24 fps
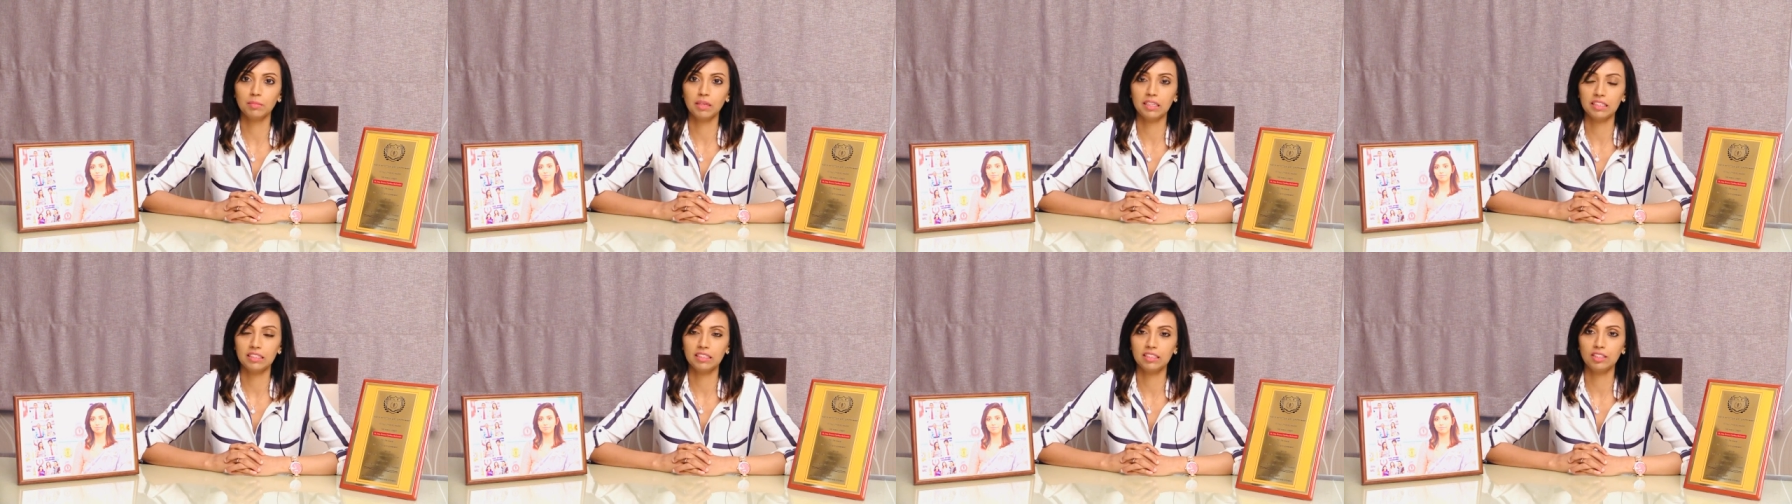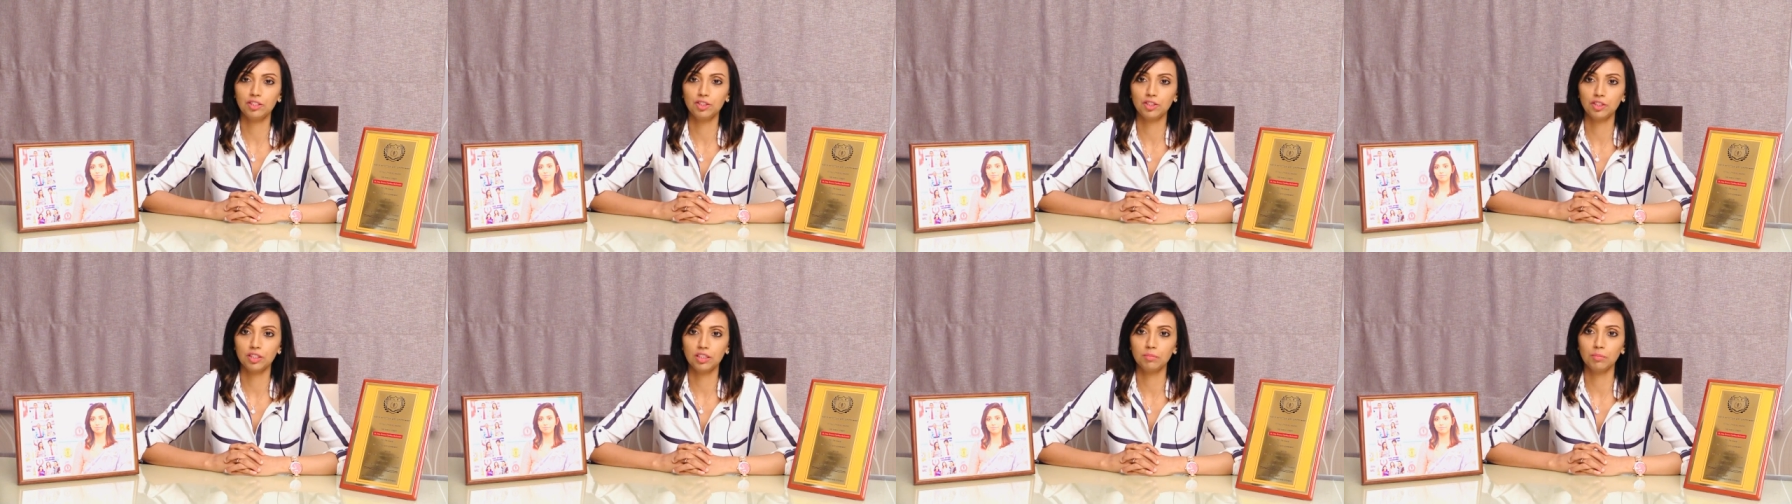by the
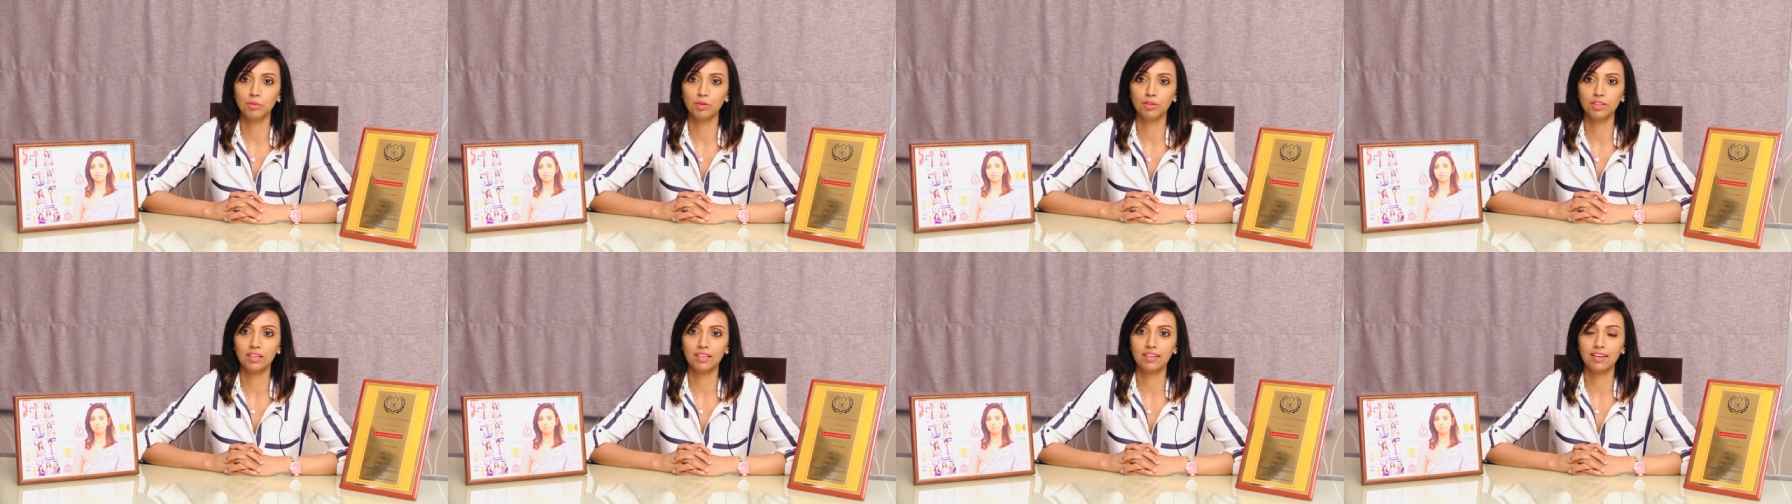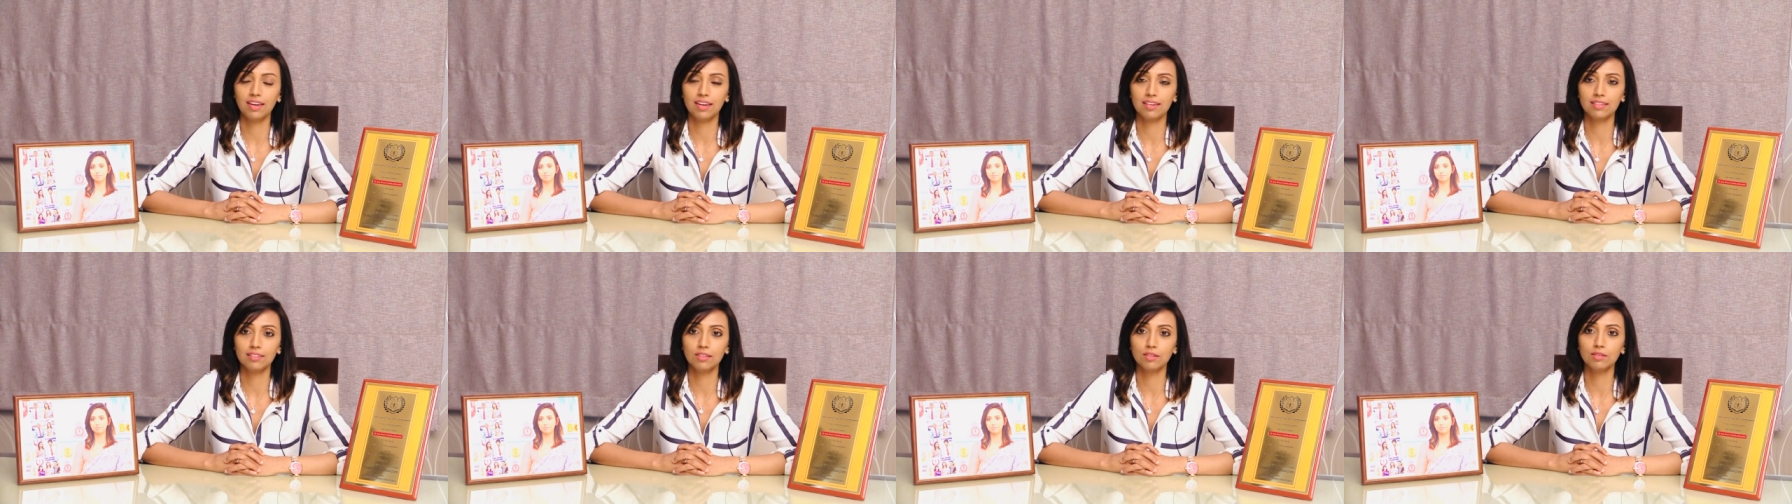GMOA
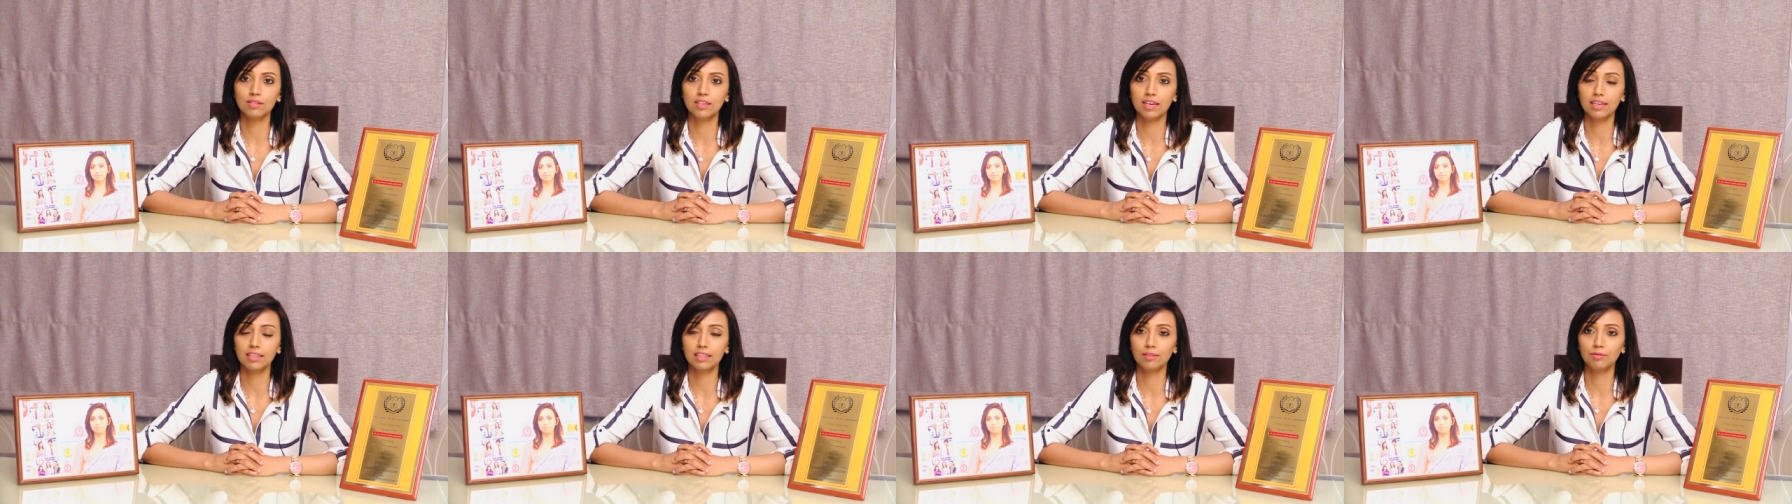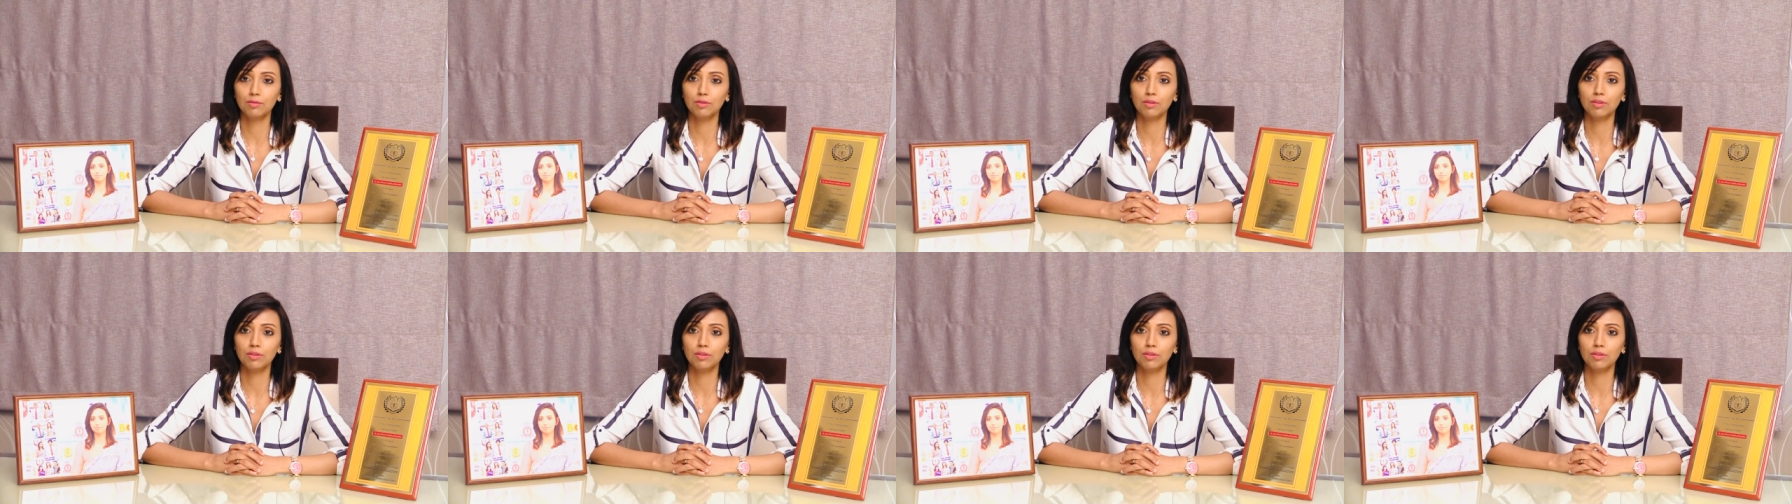and Society